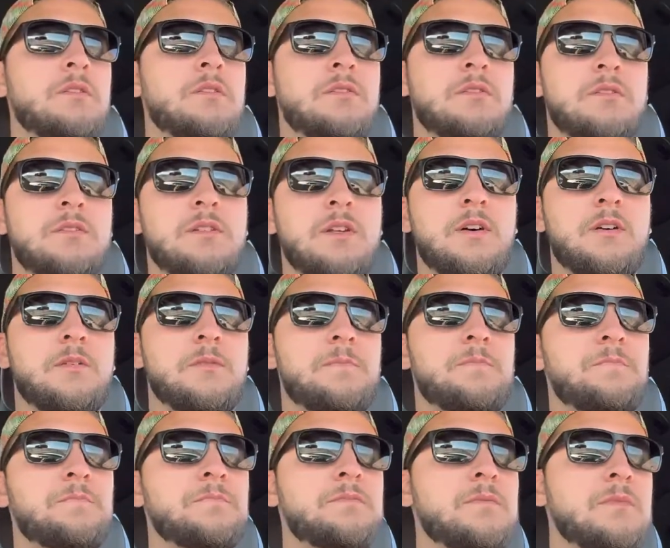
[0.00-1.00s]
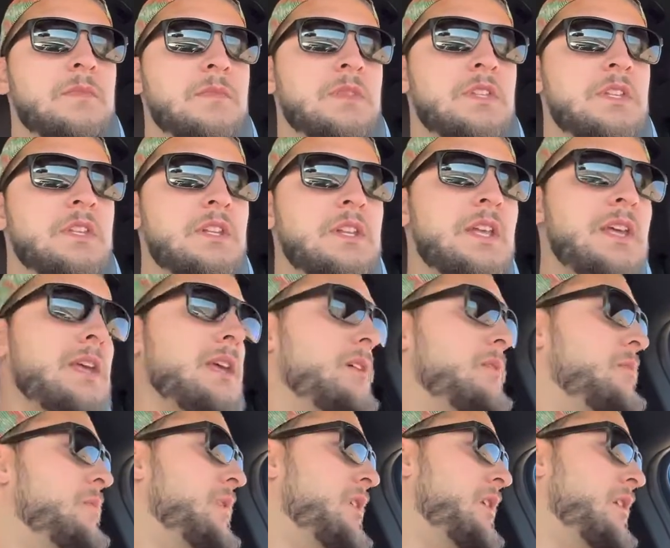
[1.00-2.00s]
So, today
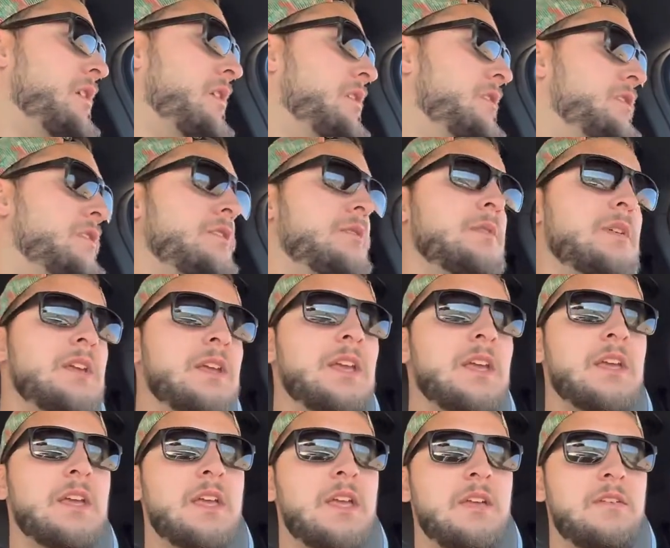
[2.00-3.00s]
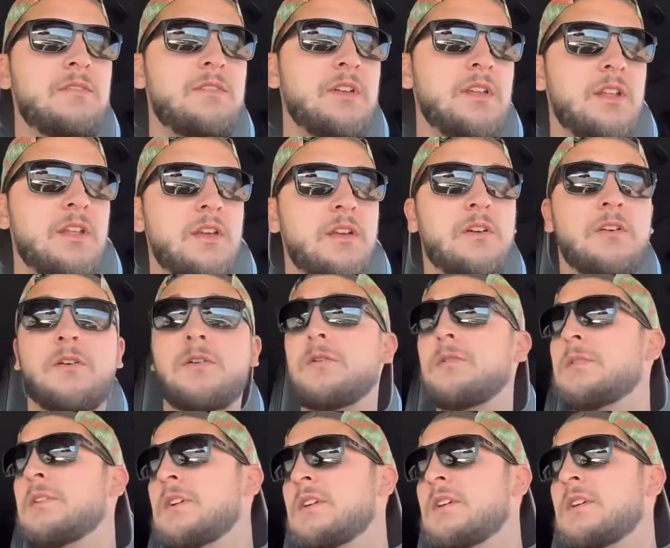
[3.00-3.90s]
we are doing a video.